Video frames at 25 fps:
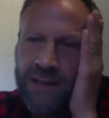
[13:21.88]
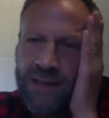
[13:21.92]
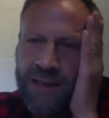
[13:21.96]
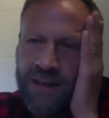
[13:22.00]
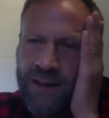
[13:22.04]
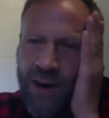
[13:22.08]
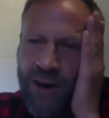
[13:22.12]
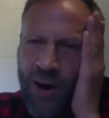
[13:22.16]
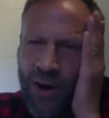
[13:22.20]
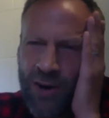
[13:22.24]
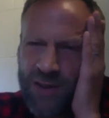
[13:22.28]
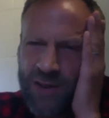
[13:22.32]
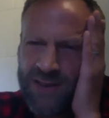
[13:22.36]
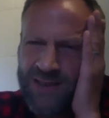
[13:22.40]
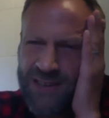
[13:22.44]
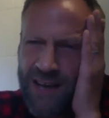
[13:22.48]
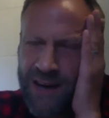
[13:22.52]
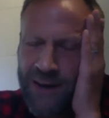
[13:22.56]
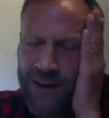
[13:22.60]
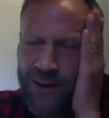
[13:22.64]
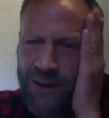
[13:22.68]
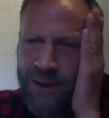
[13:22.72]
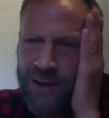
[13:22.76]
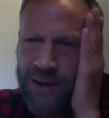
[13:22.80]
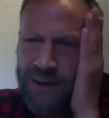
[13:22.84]
or
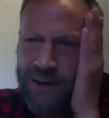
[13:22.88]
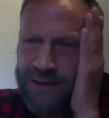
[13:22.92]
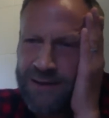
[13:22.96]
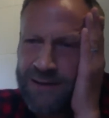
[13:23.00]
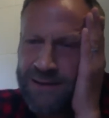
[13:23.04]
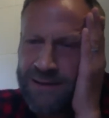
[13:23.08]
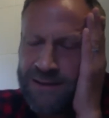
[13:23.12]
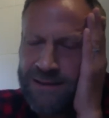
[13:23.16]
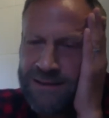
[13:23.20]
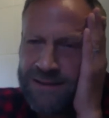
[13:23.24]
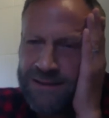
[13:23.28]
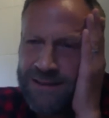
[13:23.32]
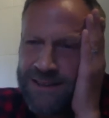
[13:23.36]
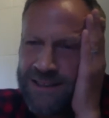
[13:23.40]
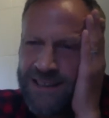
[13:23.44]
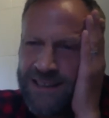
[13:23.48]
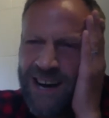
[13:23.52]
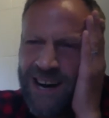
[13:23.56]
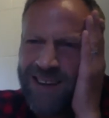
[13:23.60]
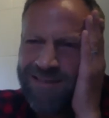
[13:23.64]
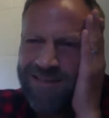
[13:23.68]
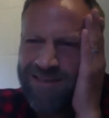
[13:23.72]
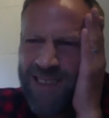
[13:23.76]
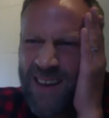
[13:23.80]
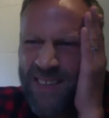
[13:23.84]
sat on
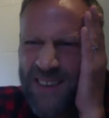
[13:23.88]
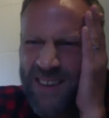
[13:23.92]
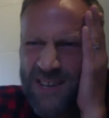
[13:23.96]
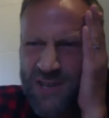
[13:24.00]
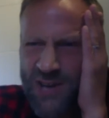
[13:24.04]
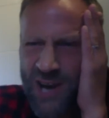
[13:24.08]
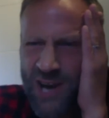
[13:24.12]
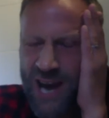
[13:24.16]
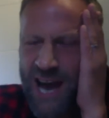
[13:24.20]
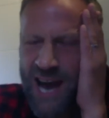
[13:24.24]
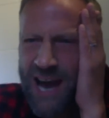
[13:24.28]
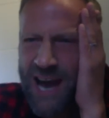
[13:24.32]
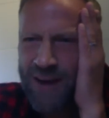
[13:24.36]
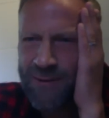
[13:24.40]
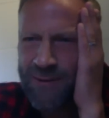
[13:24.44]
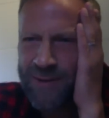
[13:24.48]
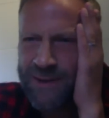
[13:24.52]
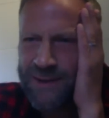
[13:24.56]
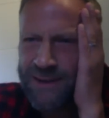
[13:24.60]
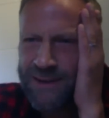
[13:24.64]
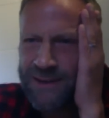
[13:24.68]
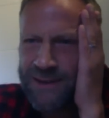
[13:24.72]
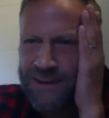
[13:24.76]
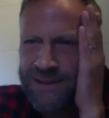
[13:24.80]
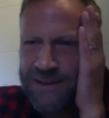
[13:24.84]
a leather chair
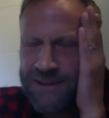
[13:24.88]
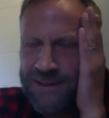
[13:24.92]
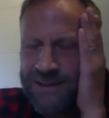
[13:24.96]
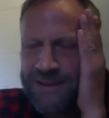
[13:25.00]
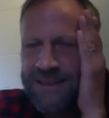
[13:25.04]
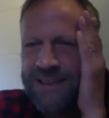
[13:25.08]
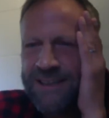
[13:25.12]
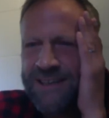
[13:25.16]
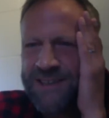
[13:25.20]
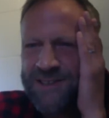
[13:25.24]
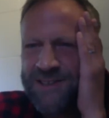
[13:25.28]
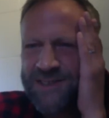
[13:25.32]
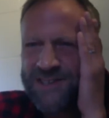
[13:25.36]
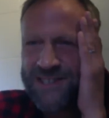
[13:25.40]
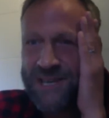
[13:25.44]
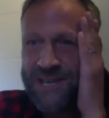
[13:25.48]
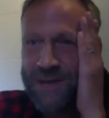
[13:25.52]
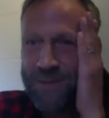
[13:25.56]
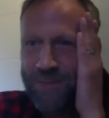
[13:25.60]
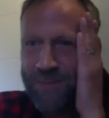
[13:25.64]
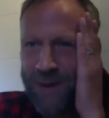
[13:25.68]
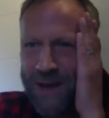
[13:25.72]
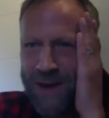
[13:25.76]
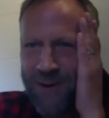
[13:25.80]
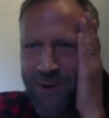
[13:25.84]
in a
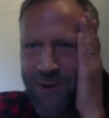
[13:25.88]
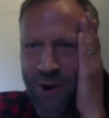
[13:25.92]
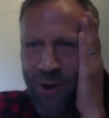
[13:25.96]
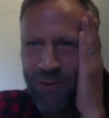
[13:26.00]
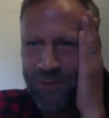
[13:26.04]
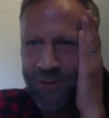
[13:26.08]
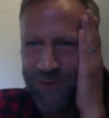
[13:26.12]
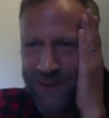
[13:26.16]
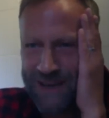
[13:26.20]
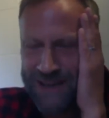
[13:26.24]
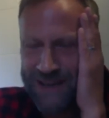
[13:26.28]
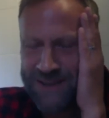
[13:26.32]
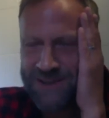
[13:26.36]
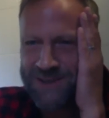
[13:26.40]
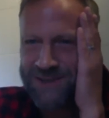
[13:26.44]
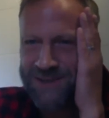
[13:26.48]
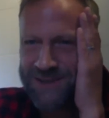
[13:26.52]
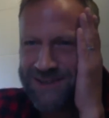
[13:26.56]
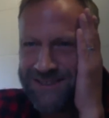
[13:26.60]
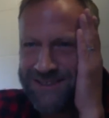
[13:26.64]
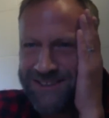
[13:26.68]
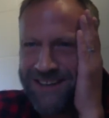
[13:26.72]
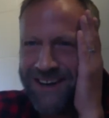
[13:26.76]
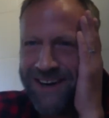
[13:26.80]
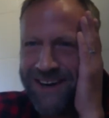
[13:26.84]
sepia
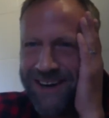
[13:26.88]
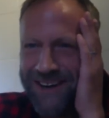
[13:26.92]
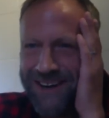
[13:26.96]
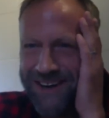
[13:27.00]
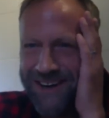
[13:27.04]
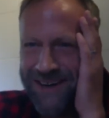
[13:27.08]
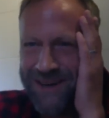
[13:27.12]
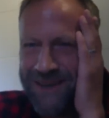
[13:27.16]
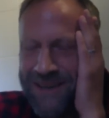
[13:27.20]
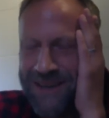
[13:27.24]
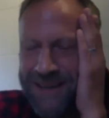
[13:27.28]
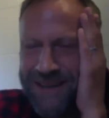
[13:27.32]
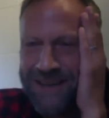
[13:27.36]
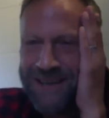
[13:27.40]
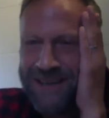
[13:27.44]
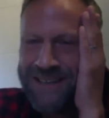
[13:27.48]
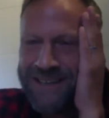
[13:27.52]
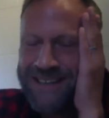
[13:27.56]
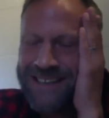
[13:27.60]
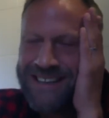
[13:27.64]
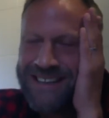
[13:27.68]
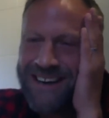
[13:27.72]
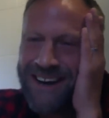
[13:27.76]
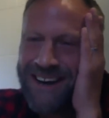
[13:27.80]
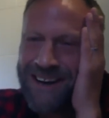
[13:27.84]
office. I
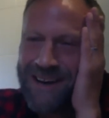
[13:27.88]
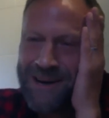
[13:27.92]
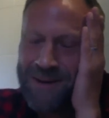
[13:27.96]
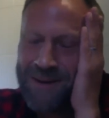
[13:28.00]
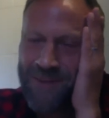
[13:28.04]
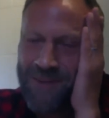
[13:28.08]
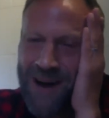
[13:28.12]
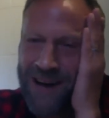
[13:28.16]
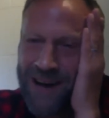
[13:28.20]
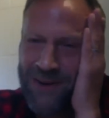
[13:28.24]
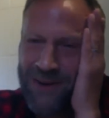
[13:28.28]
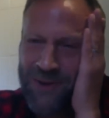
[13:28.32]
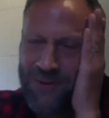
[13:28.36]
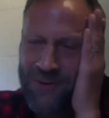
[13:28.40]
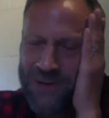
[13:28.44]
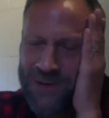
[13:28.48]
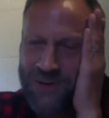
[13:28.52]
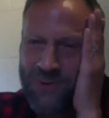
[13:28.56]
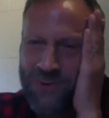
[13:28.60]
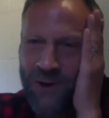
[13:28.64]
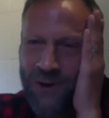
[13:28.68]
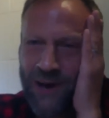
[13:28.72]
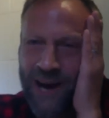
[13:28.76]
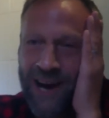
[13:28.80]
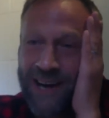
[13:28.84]
know which
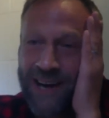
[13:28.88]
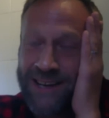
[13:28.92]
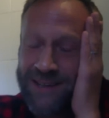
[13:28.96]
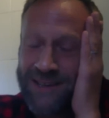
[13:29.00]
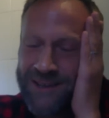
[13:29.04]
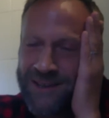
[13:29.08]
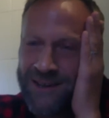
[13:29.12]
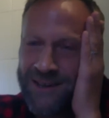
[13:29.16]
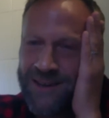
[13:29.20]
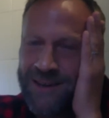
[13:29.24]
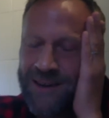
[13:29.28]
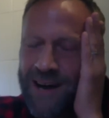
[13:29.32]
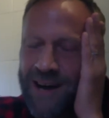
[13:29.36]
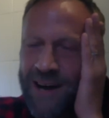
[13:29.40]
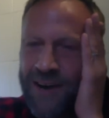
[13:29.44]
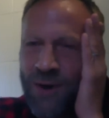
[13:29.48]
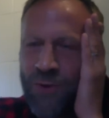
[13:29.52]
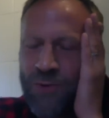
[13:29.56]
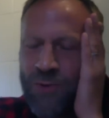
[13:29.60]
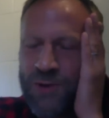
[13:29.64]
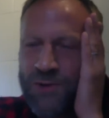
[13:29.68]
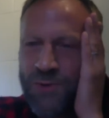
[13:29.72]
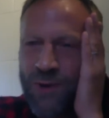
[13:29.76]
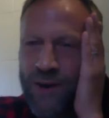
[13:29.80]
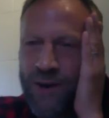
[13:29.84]
one I know
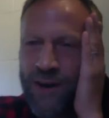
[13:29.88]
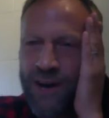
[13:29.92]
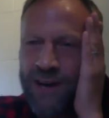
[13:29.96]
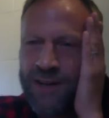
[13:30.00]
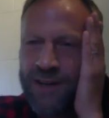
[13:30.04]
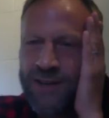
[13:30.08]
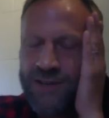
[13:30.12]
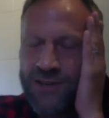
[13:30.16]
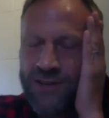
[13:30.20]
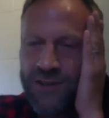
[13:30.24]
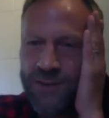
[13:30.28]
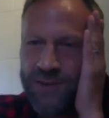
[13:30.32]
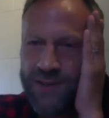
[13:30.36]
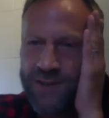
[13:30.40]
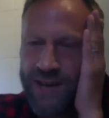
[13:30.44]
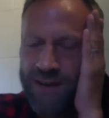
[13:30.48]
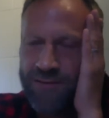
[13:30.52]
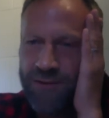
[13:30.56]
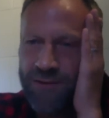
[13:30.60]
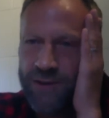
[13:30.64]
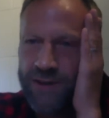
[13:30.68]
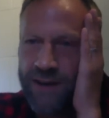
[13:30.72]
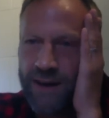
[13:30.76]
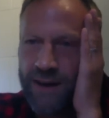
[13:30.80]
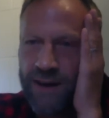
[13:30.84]
which one I'd choose
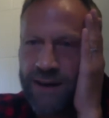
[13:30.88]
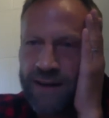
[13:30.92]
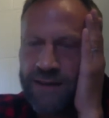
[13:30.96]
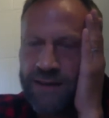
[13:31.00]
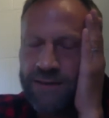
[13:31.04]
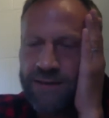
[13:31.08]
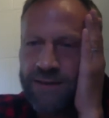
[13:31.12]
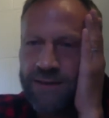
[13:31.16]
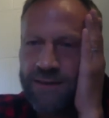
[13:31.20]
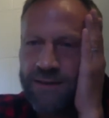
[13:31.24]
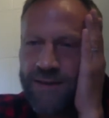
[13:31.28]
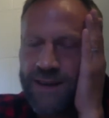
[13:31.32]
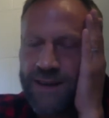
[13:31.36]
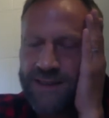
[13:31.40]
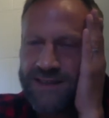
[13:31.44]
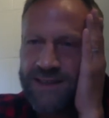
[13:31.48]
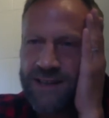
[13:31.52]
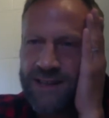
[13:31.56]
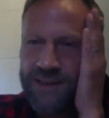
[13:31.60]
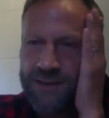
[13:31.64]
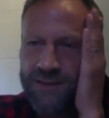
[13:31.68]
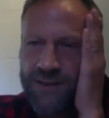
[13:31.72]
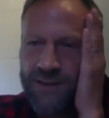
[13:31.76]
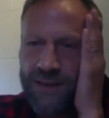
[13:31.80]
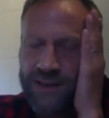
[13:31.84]
every day. That
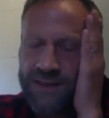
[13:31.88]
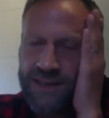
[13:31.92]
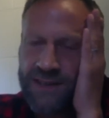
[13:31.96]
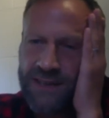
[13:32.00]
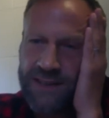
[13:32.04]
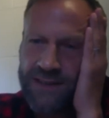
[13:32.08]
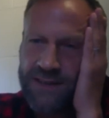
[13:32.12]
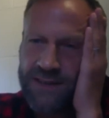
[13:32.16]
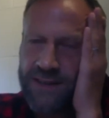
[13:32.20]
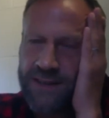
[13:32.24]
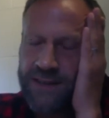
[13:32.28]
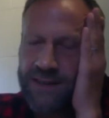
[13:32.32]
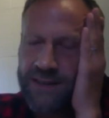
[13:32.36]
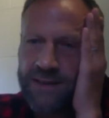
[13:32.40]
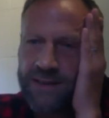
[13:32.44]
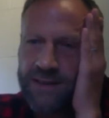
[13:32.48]
sounds fantastic.